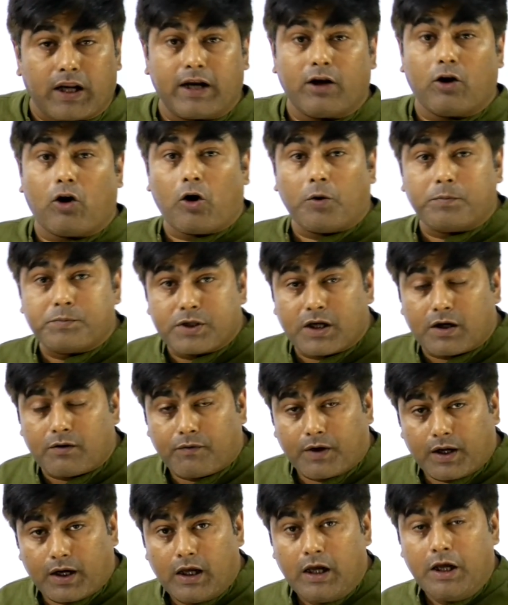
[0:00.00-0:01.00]
an
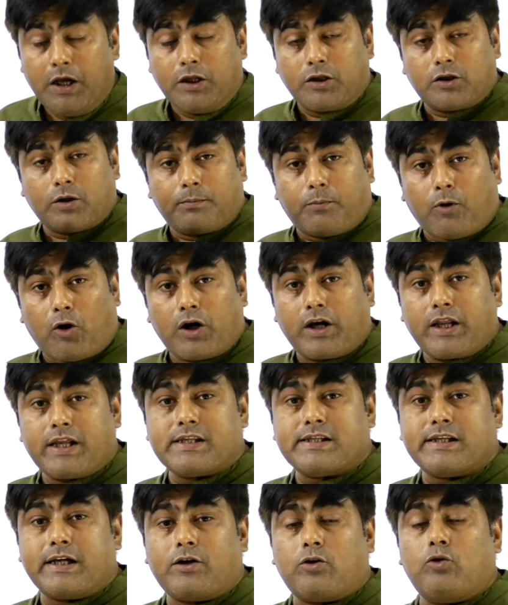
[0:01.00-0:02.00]
observer, the body
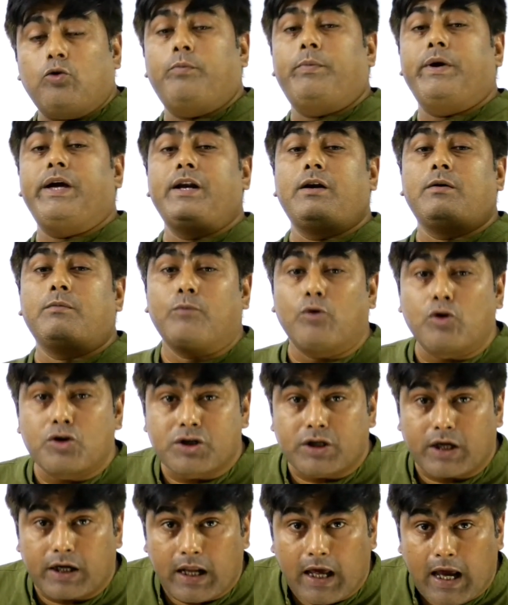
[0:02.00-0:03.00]
is said to be in
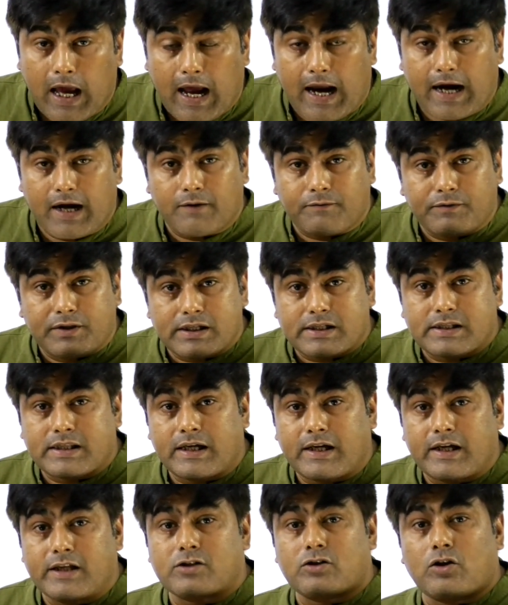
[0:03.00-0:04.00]
motion, and if this
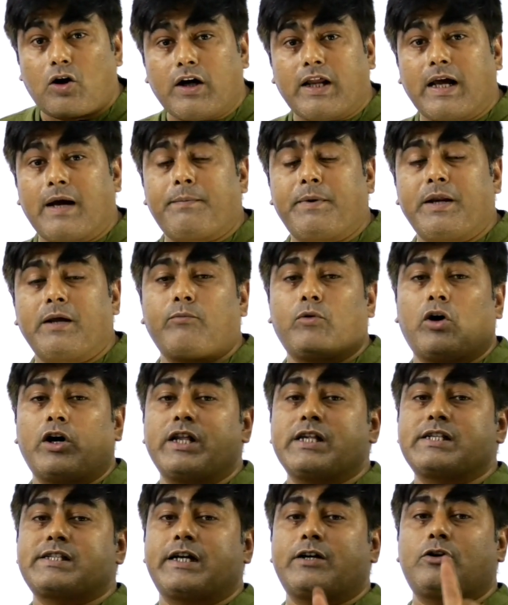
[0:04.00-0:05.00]
thing is not happening,
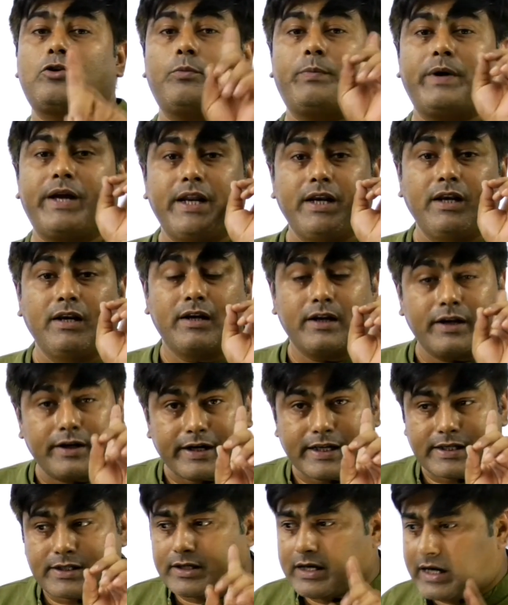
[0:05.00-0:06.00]
body is said to be in
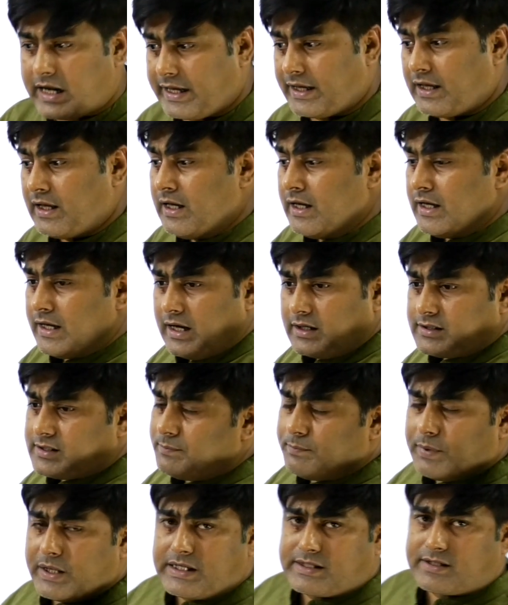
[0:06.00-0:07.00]
rest. Like a
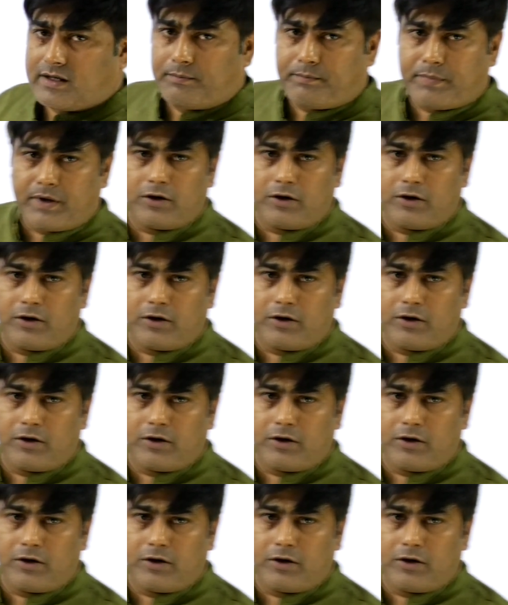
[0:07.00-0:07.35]
simple example,